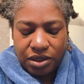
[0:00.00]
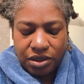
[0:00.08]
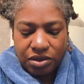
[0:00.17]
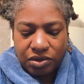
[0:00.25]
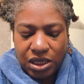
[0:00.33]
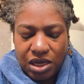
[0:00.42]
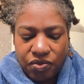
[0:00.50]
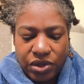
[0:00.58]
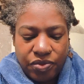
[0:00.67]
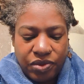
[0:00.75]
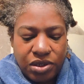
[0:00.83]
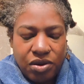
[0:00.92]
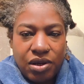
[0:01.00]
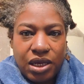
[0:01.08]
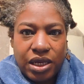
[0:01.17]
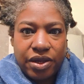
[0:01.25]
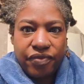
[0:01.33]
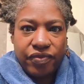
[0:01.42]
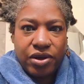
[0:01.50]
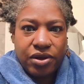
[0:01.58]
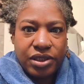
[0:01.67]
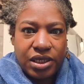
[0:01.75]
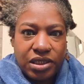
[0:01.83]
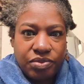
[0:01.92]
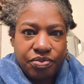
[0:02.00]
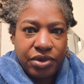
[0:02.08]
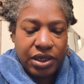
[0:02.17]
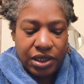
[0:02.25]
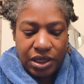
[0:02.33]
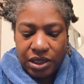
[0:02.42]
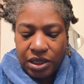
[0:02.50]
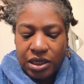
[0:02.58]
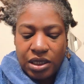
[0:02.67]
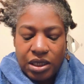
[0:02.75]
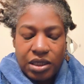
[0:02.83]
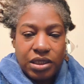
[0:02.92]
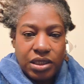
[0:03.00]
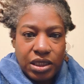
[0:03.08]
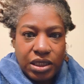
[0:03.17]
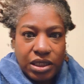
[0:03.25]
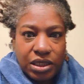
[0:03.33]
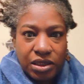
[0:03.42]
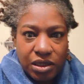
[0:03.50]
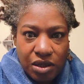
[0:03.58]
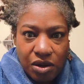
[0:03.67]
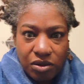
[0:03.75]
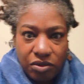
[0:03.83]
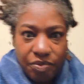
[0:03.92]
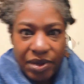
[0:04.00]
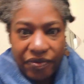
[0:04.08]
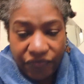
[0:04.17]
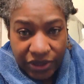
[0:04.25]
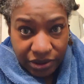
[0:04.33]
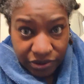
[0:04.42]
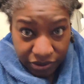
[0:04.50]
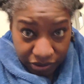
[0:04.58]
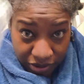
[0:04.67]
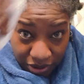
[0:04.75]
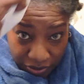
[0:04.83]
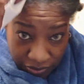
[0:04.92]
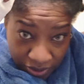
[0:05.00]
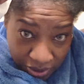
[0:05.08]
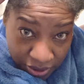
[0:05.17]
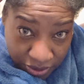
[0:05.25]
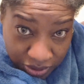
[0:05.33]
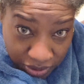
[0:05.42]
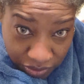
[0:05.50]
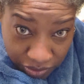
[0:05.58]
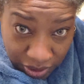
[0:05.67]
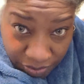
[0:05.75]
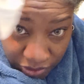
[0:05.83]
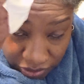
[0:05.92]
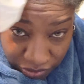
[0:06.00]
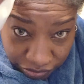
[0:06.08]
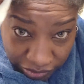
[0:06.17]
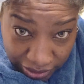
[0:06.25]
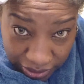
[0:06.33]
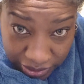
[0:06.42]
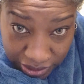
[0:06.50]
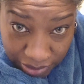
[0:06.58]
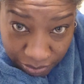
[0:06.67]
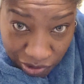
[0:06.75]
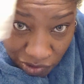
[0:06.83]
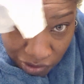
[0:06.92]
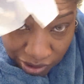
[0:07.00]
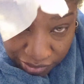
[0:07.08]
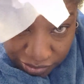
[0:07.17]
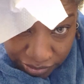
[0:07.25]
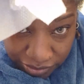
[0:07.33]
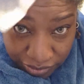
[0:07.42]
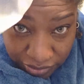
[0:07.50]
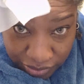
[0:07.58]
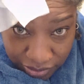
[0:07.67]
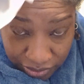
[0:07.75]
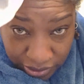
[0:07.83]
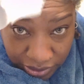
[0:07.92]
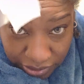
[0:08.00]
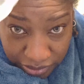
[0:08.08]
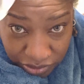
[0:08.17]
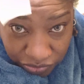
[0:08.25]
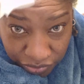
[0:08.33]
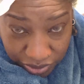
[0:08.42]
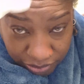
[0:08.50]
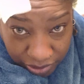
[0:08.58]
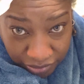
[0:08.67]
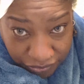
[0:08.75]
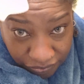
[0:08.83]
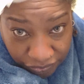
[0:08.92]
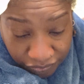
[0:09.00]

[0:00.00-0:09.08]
So that way we don't have all that spray getting all over my face and stuff. So I'm going to go right in that part and just rub it.